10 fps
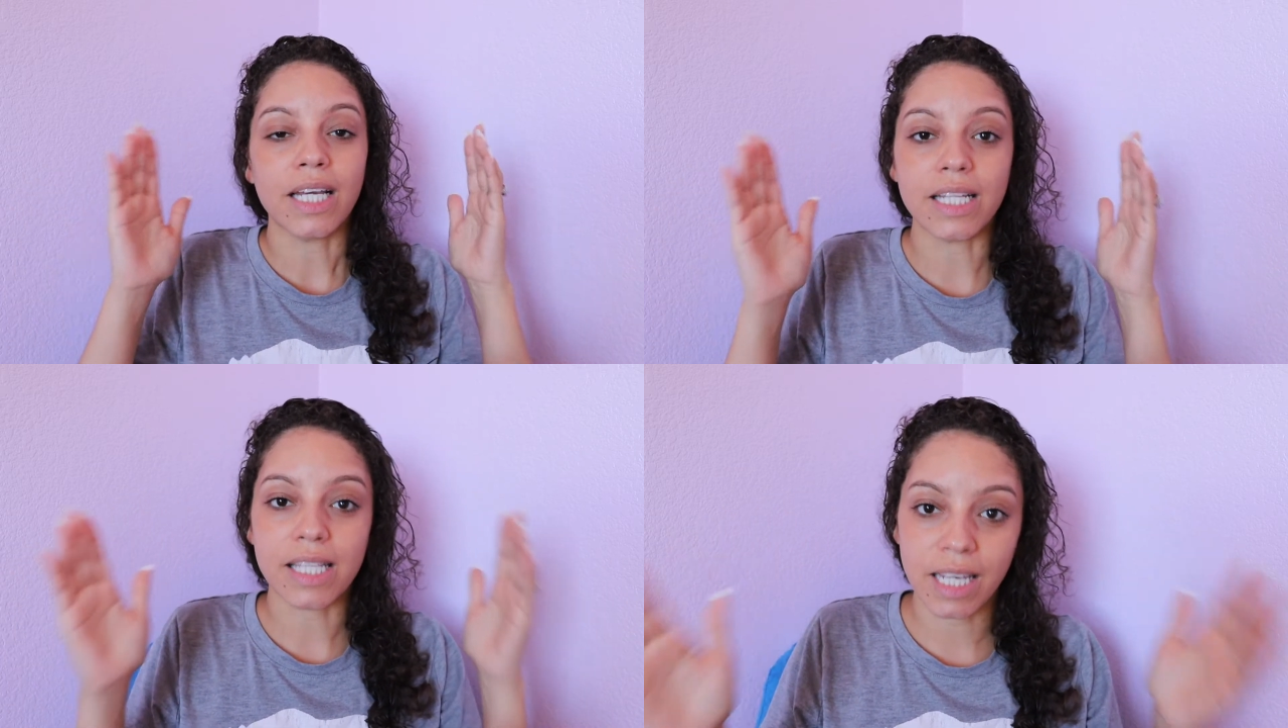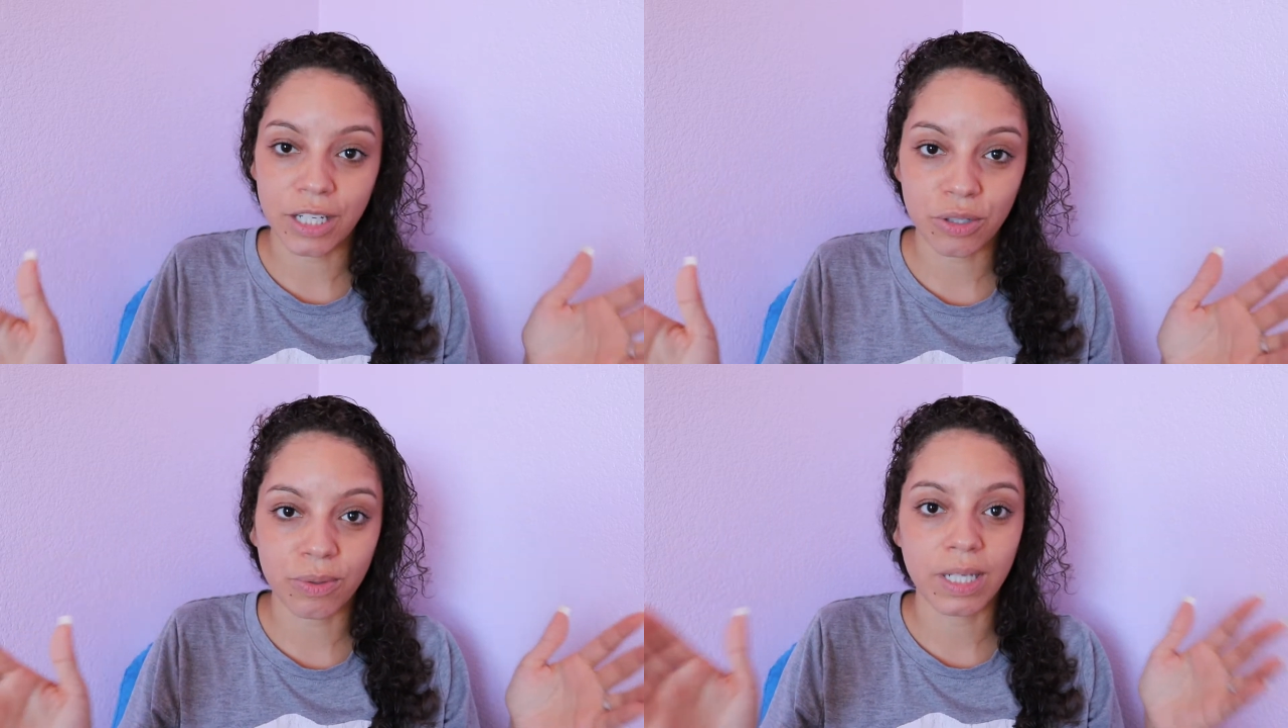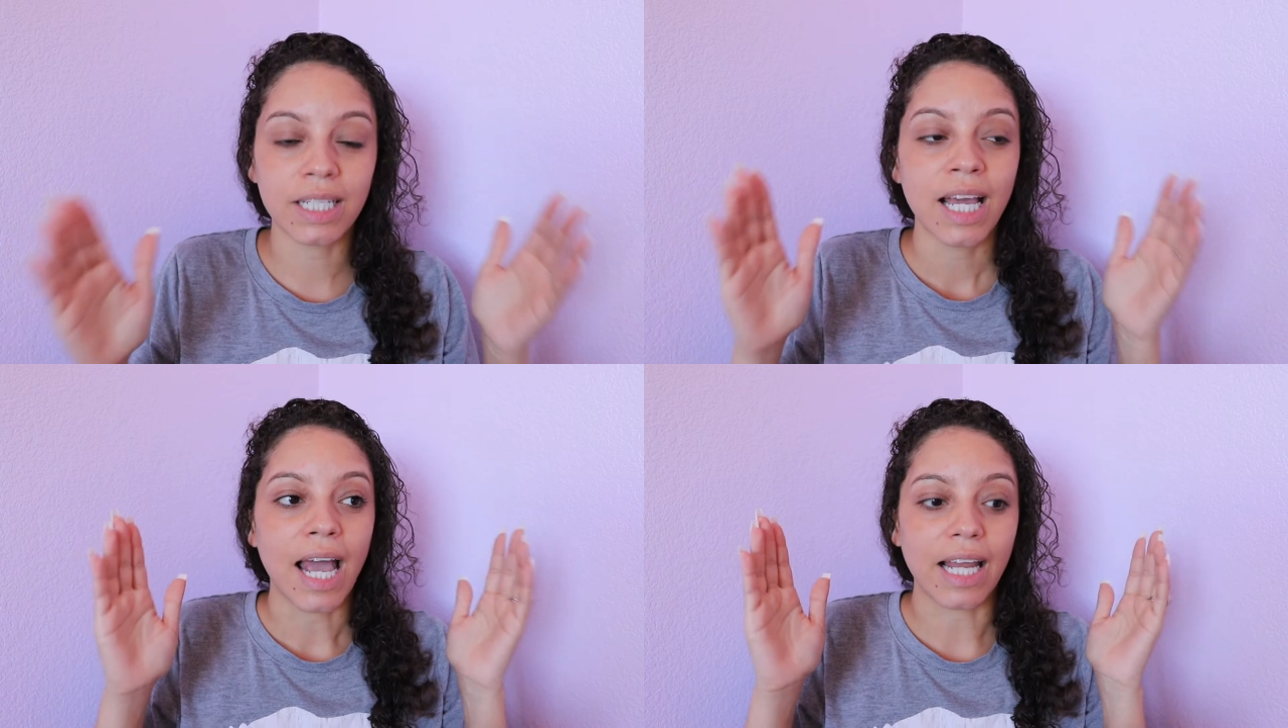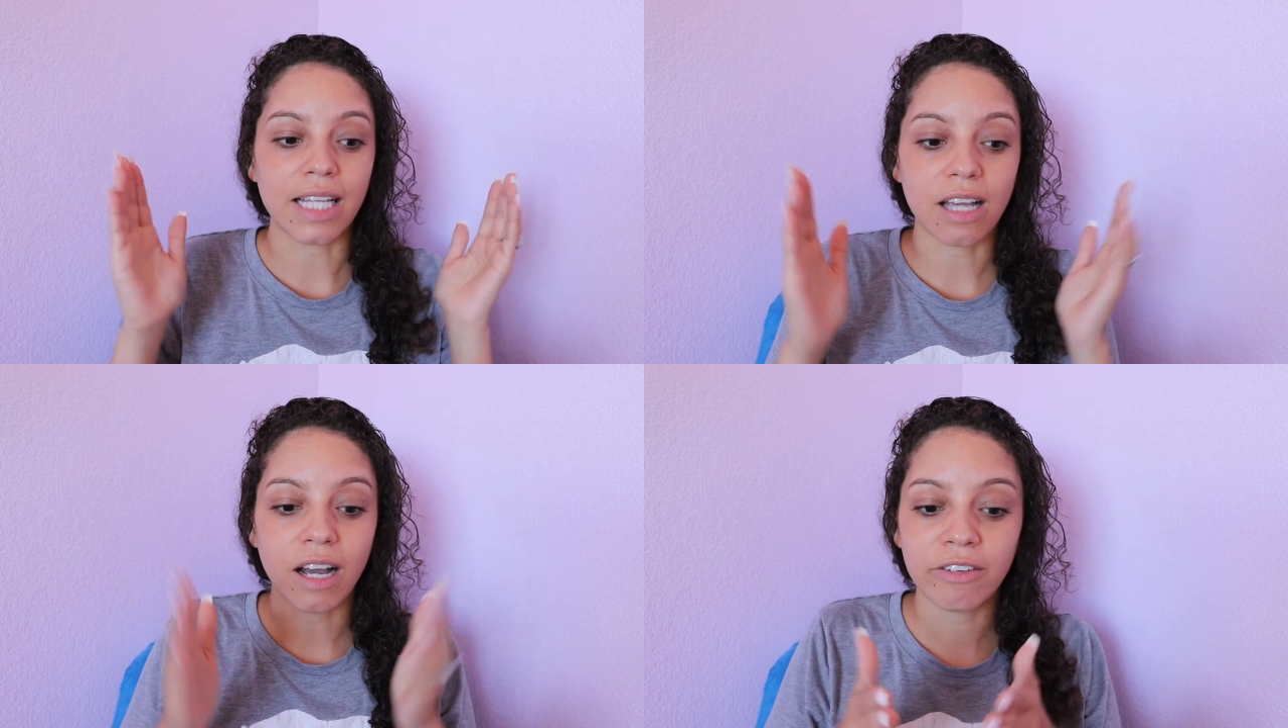it's ignorant, and
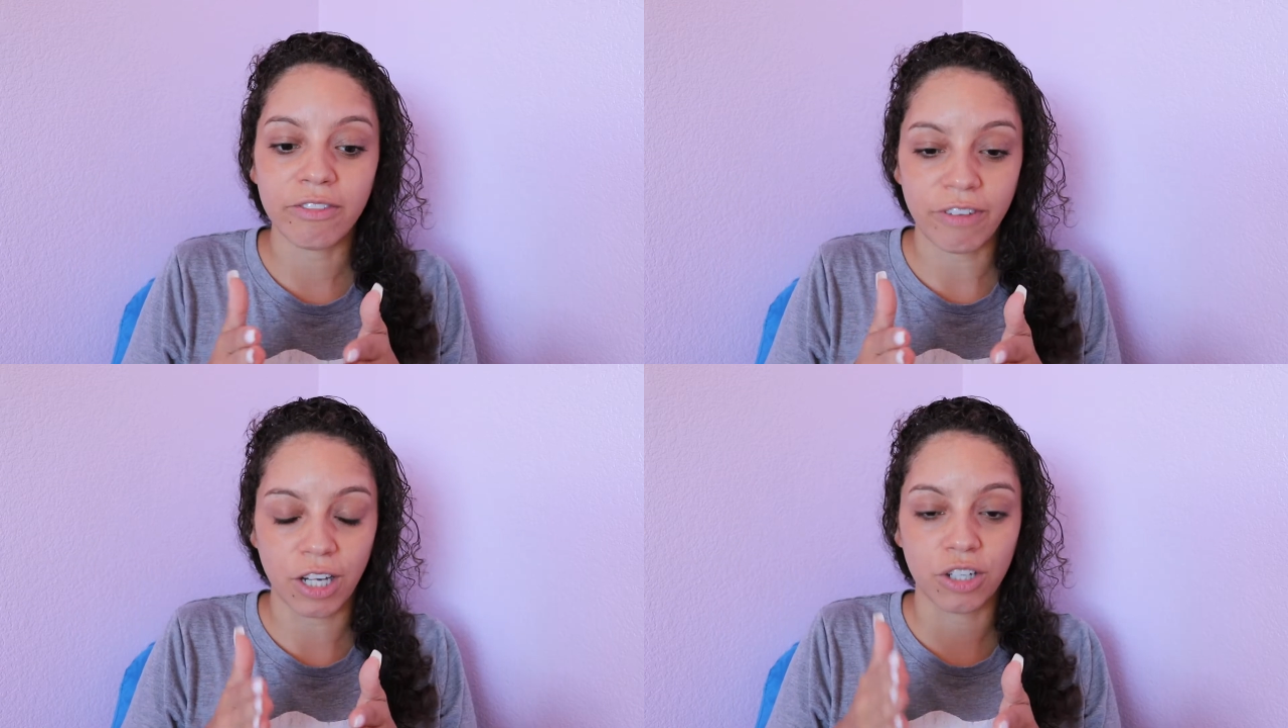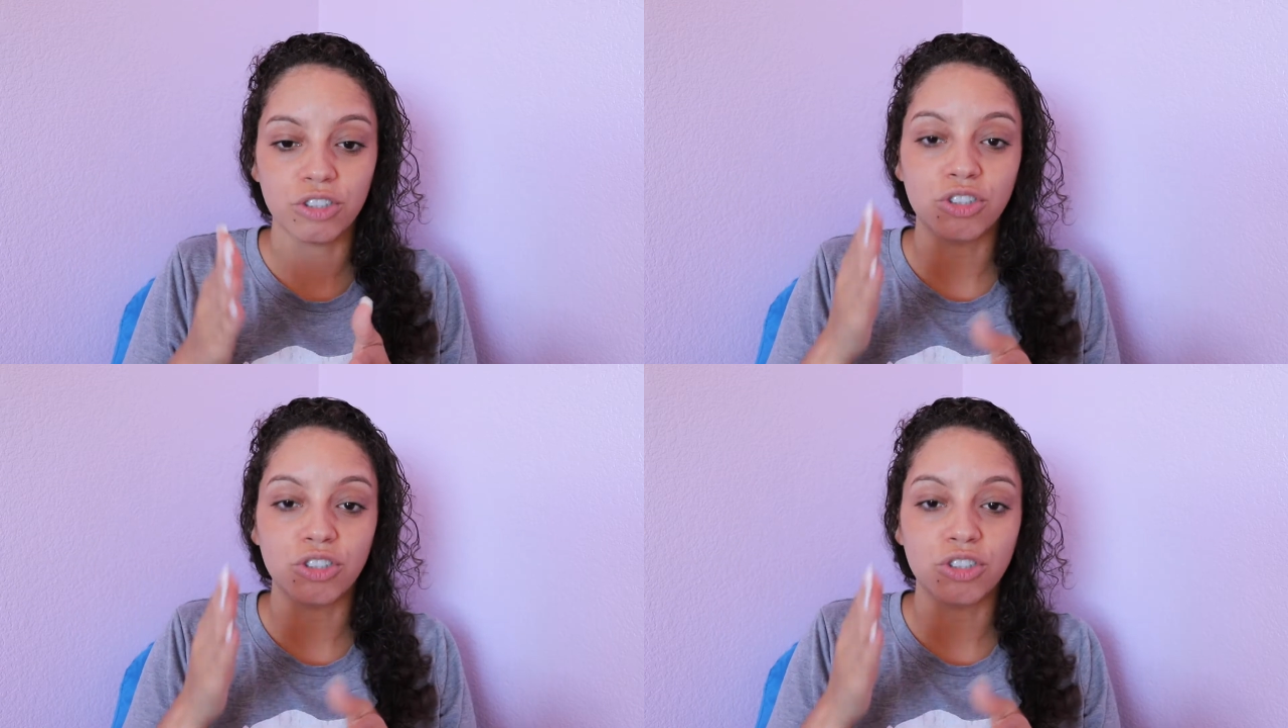it's unfair